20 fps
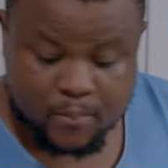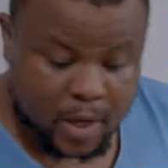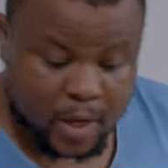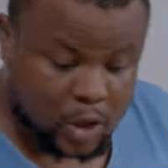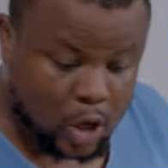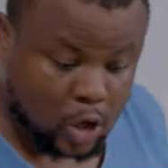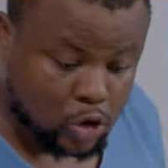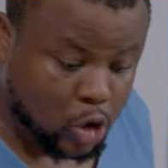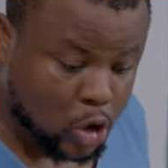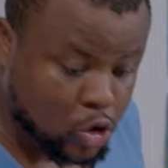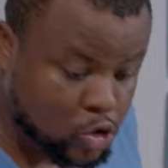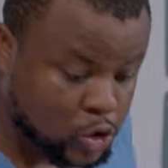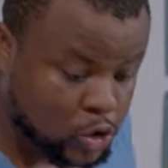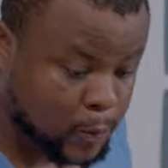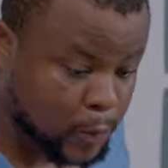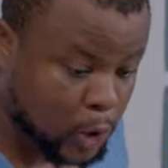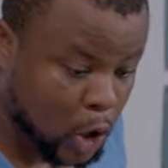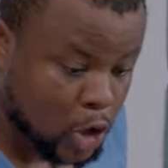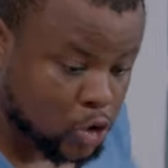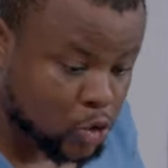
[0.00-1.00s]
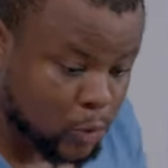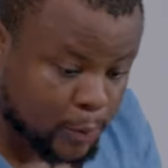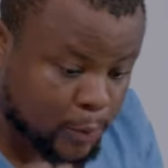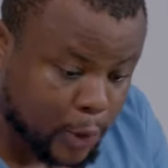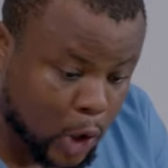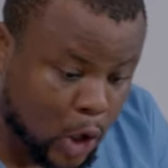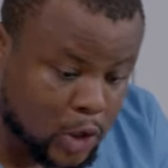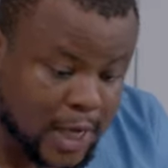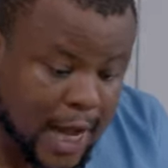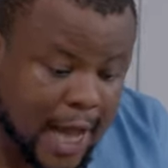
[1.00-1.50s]
May doctor use
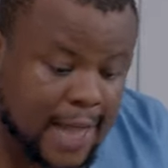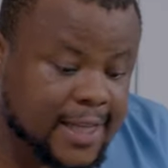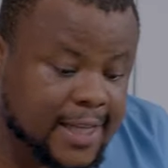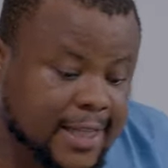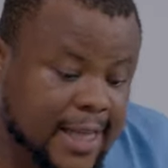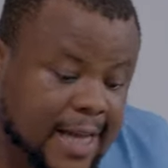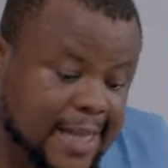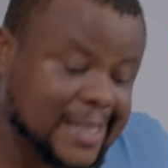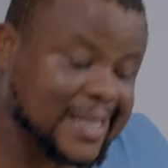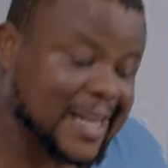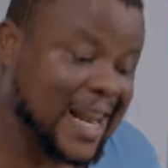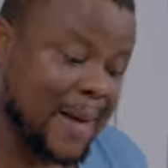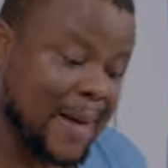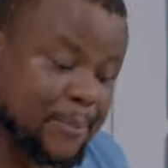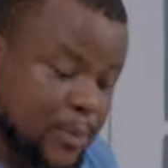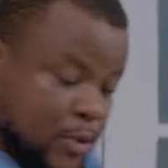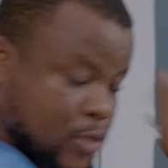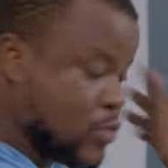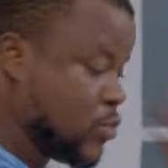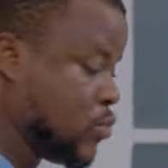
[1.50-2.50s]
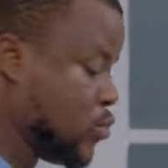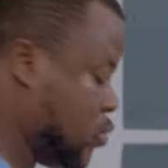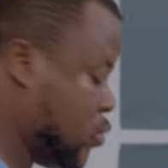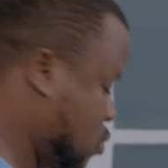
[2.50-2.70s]
blood hand to take slap you.